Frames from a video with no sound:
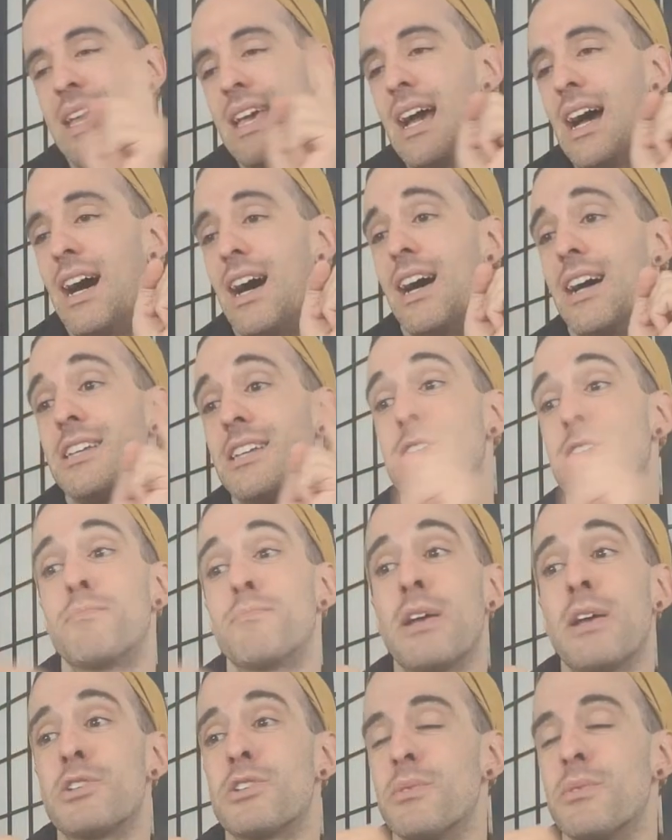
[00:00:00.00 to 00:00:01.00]

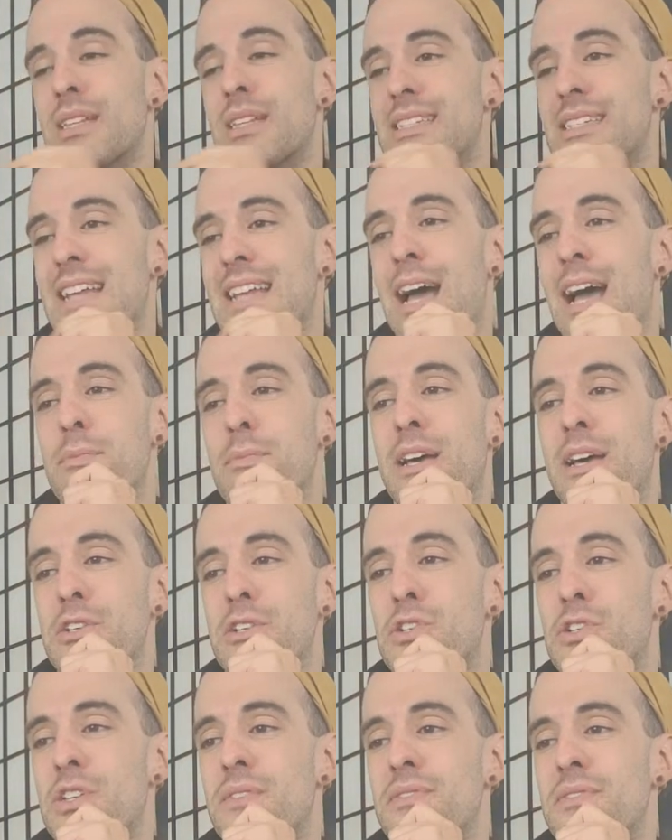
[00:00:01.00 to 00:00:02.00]
Especially with these timeline
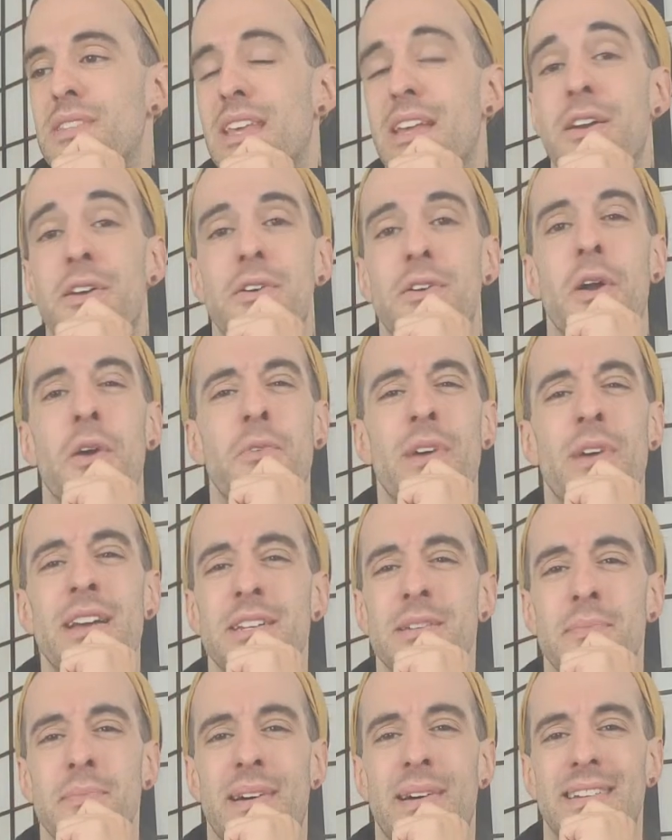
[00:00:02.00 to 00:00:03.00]
shifts that are
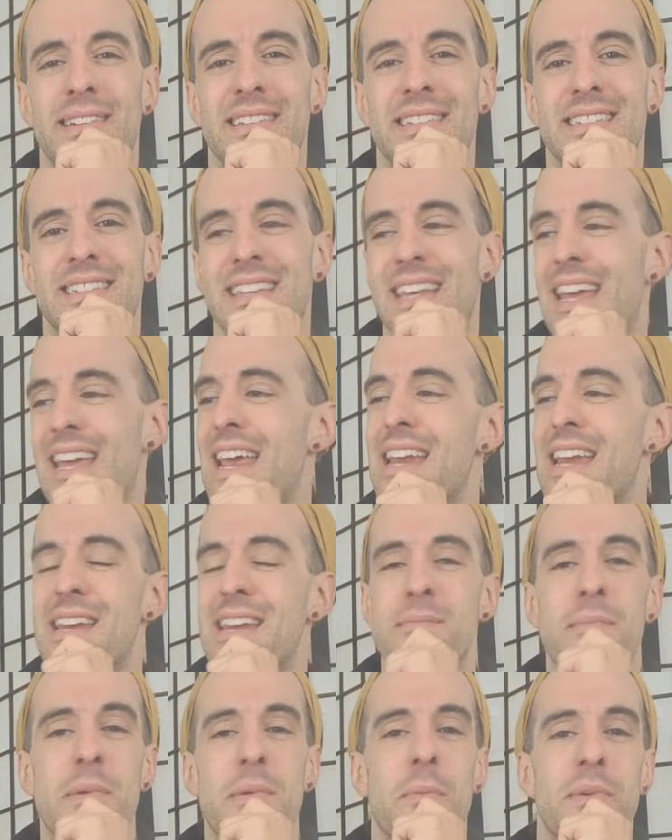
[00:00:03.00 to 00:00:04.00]
right upon us.
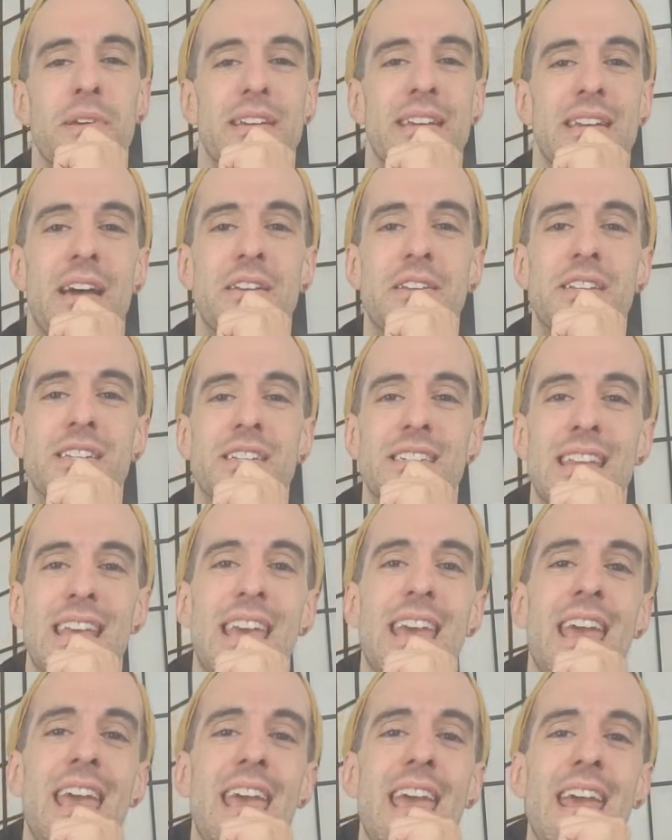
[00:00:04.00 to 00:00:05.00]
Any moment now, just
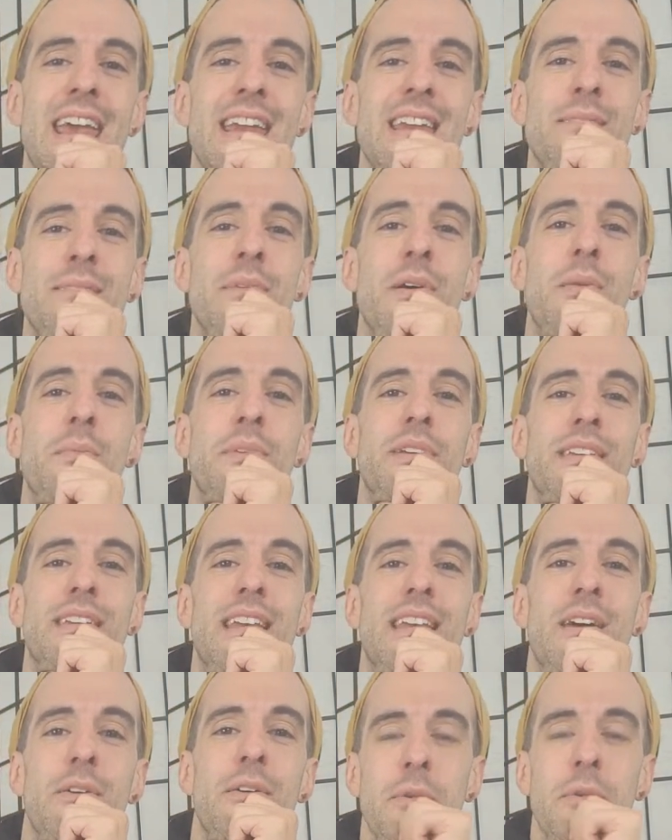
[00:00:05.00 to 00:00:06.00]
any moment
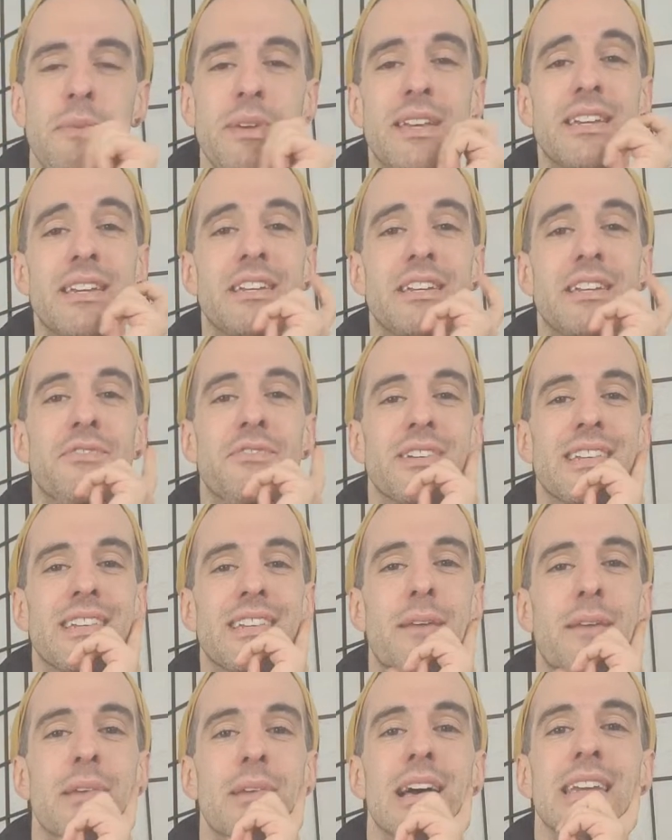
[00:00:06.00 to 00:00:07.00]
now, we'll be in a different
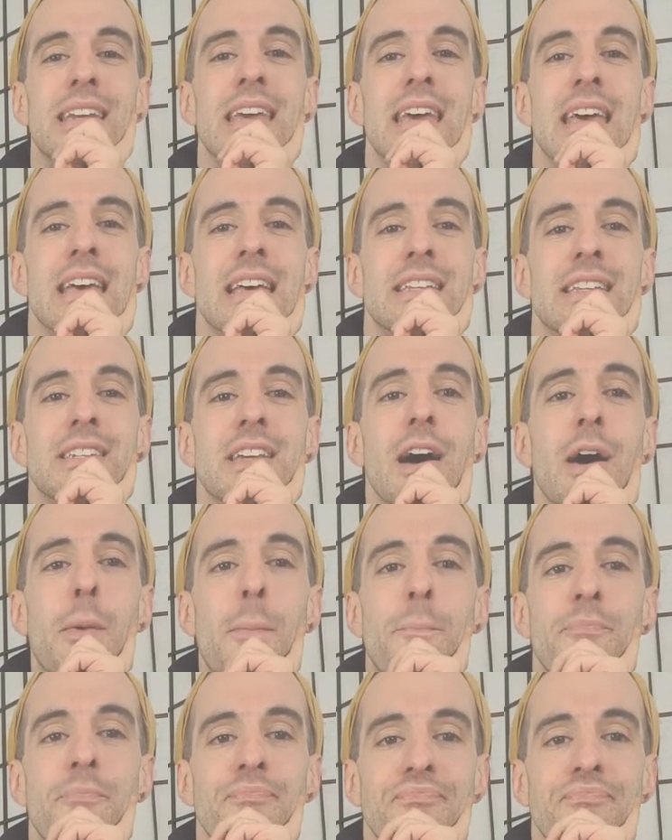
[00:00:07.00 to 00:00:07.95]
timeline. So,